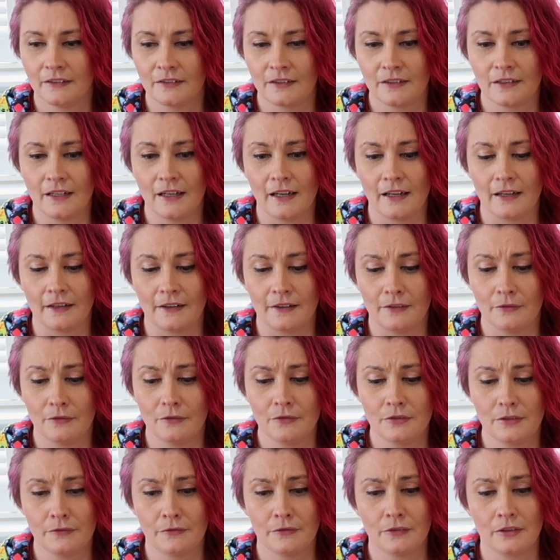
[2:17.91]
So yeah, they're
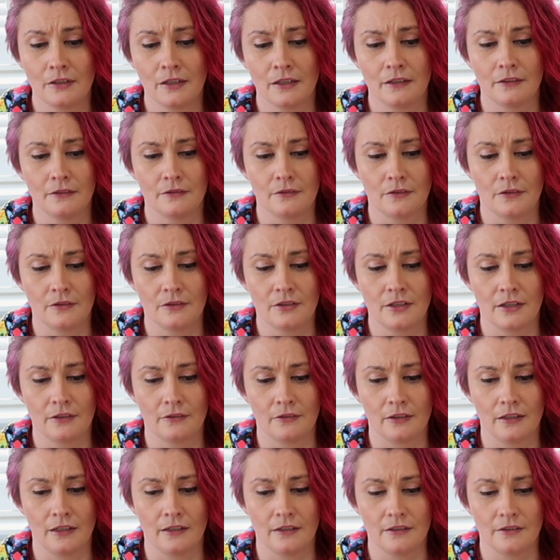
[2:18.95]
all different colours of the
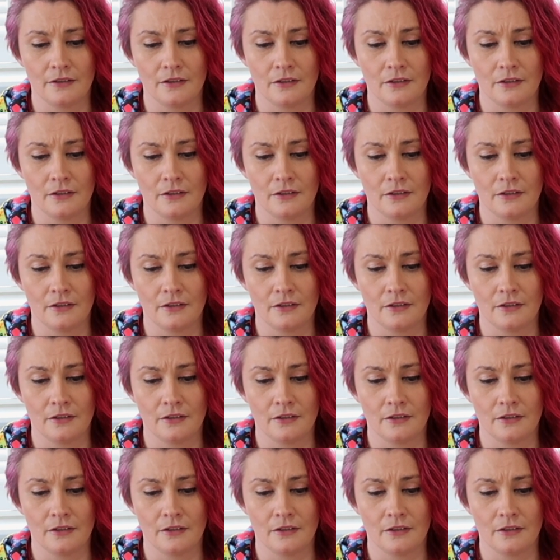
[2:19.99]
chakra colours.